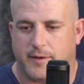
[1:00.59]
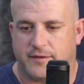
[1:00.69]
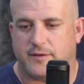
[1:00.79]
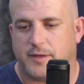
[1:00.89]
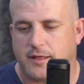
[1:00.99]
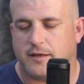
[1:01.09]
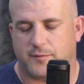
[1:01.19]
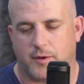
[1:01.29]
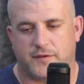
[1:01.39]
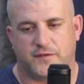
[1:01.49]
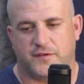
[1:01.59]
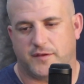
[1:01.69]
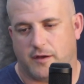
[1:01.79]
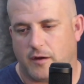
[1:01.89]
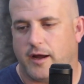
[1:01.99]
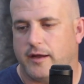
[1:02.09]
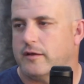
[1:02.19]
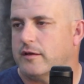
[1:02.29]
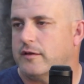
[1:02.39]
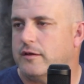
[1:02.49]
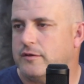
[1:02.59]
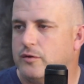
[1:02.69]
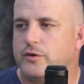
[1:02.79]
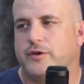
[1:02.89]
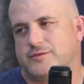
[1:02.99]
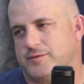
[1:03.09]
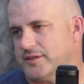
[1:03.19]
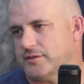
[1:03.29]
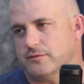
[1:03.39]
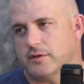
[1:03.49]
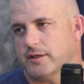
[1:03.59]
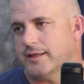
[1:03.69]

and to be in a spot to just say, all right, the Lord knows what He's doing,